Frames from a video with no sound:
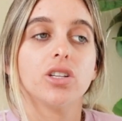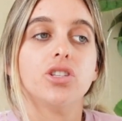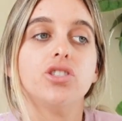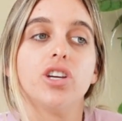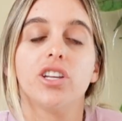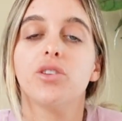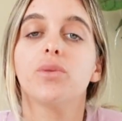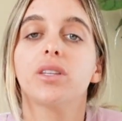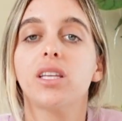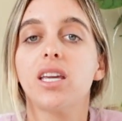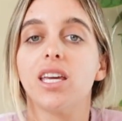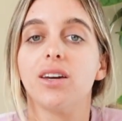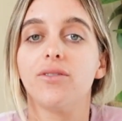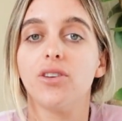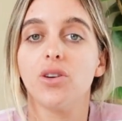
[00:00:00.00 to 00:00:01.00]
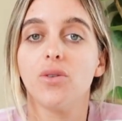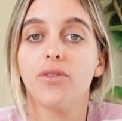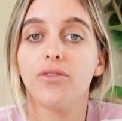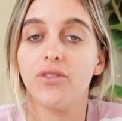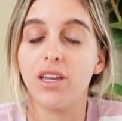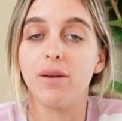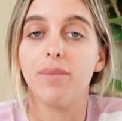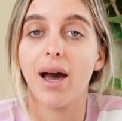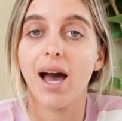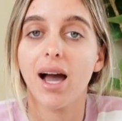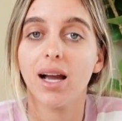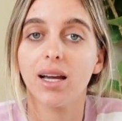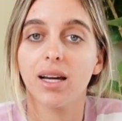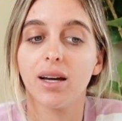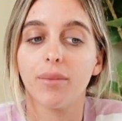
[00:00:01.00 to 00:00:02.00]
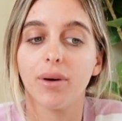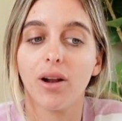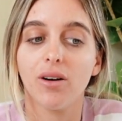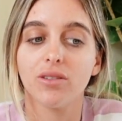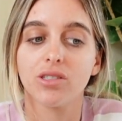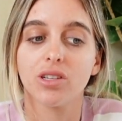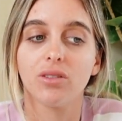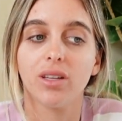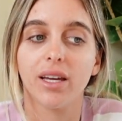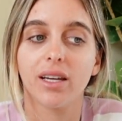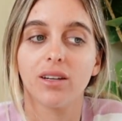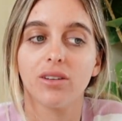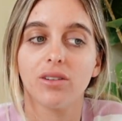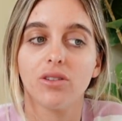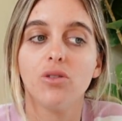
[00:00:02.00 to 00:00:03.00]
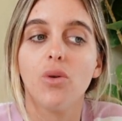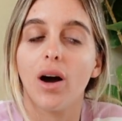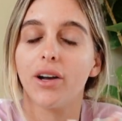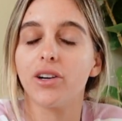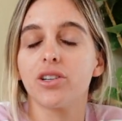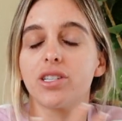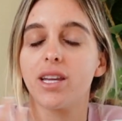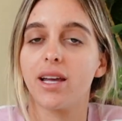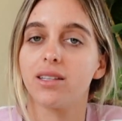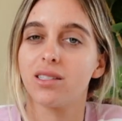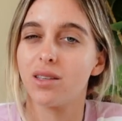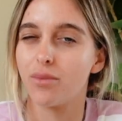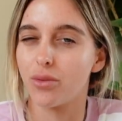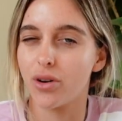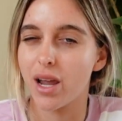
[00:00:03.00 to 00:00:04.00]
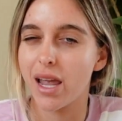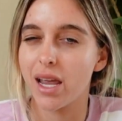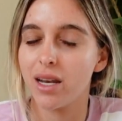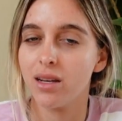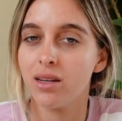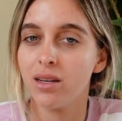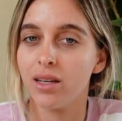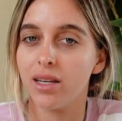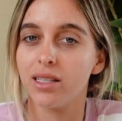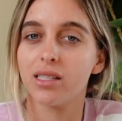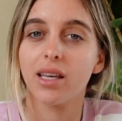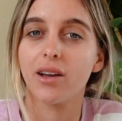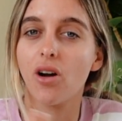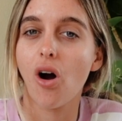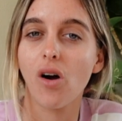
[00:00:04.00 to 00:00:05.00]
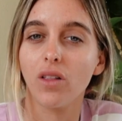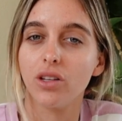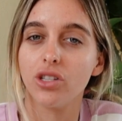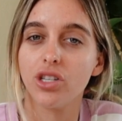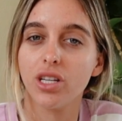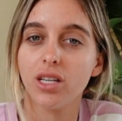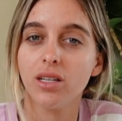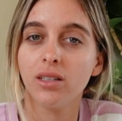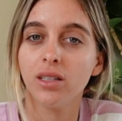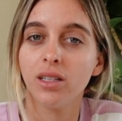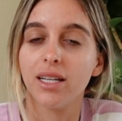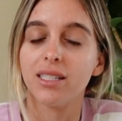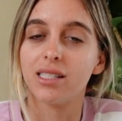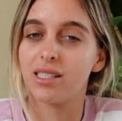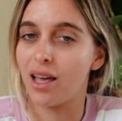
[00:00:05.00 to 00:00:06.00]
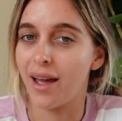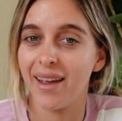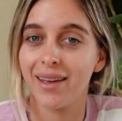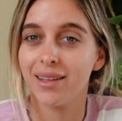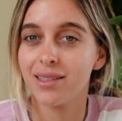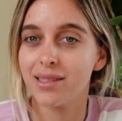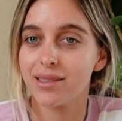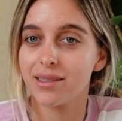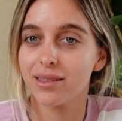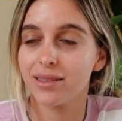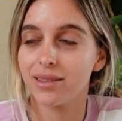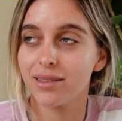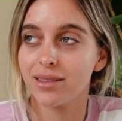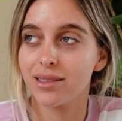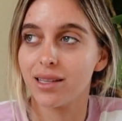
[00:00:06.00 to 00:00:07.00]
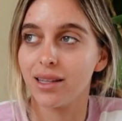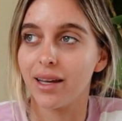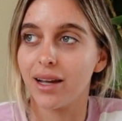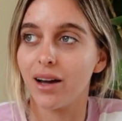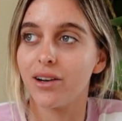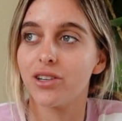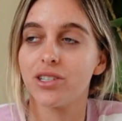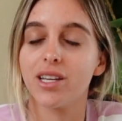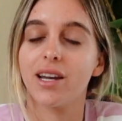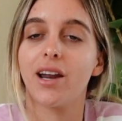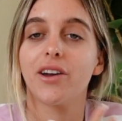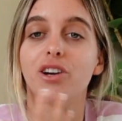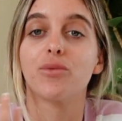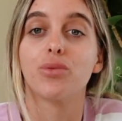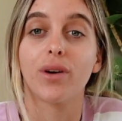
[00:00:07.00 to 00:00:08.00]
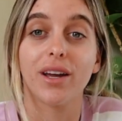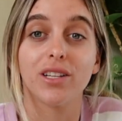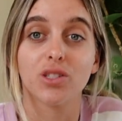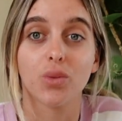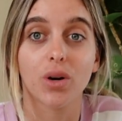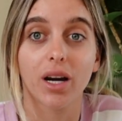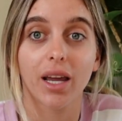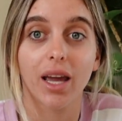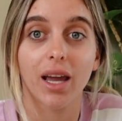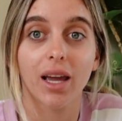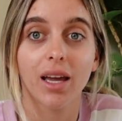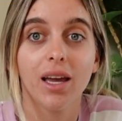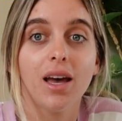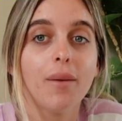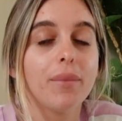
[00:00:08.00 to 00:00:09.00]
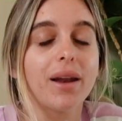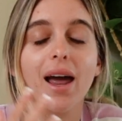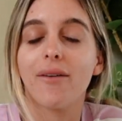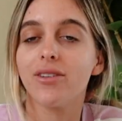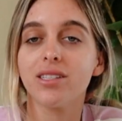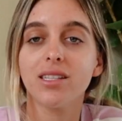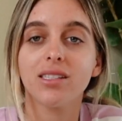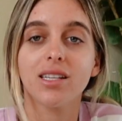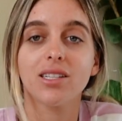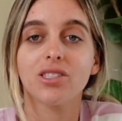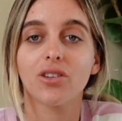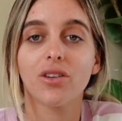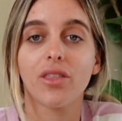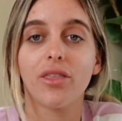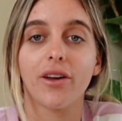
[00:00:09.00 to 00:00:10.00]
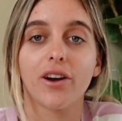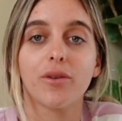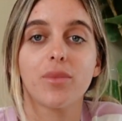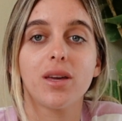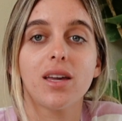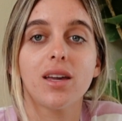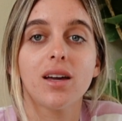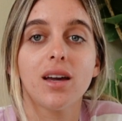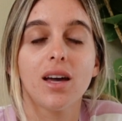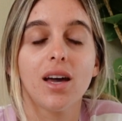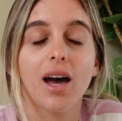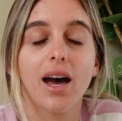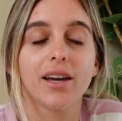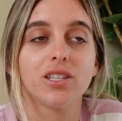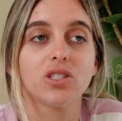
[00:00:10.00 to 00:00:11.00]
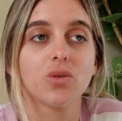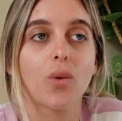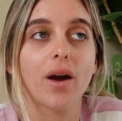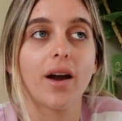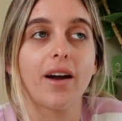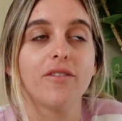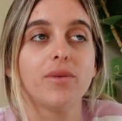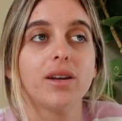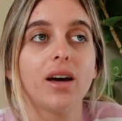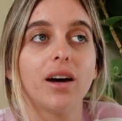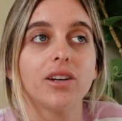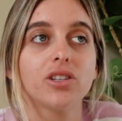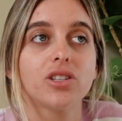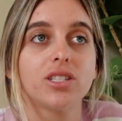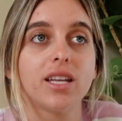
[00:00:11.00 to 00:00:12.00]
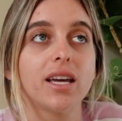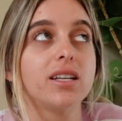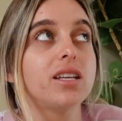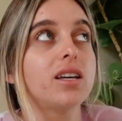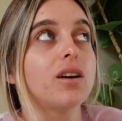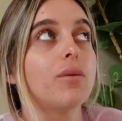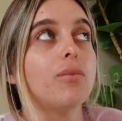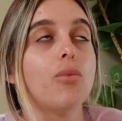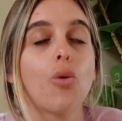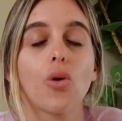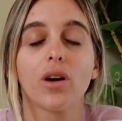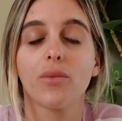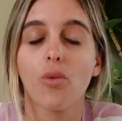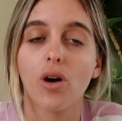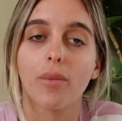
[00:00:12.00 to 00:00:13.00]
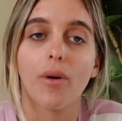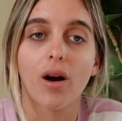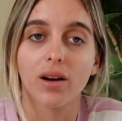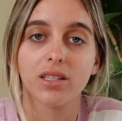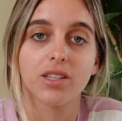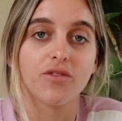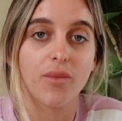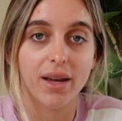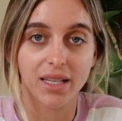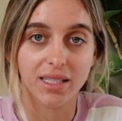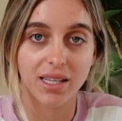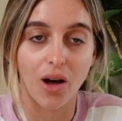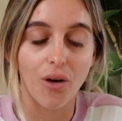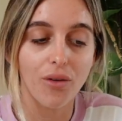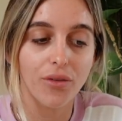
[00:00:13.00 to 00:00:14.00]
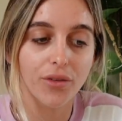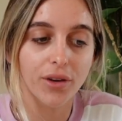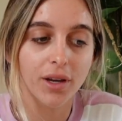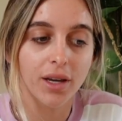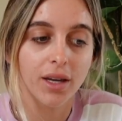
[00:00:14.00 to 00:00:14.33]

genuinely give you feedback, but also like who understands the brain and psychology and science to like understand how your brain's working. But ever since I started therapy, I swear I've been understanding more and more parts of myself